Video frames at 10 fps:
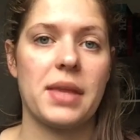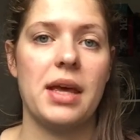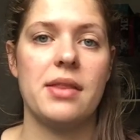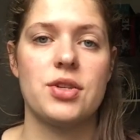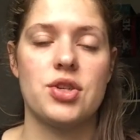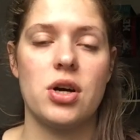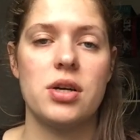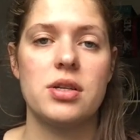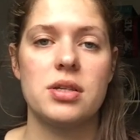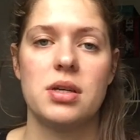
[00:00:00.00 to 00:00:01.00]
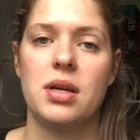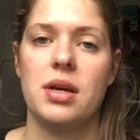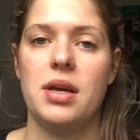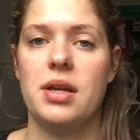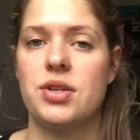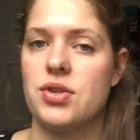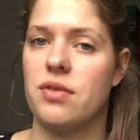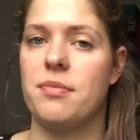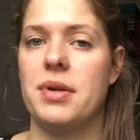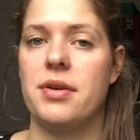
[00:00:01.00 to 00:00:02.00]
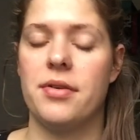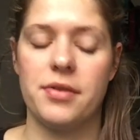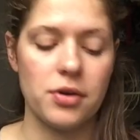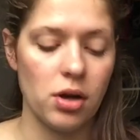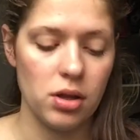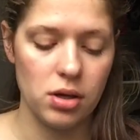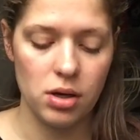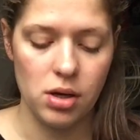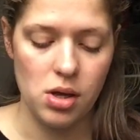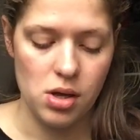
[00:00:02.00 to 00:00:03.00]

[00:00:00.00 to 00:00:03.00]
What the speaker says: in the chart and it should have been another color.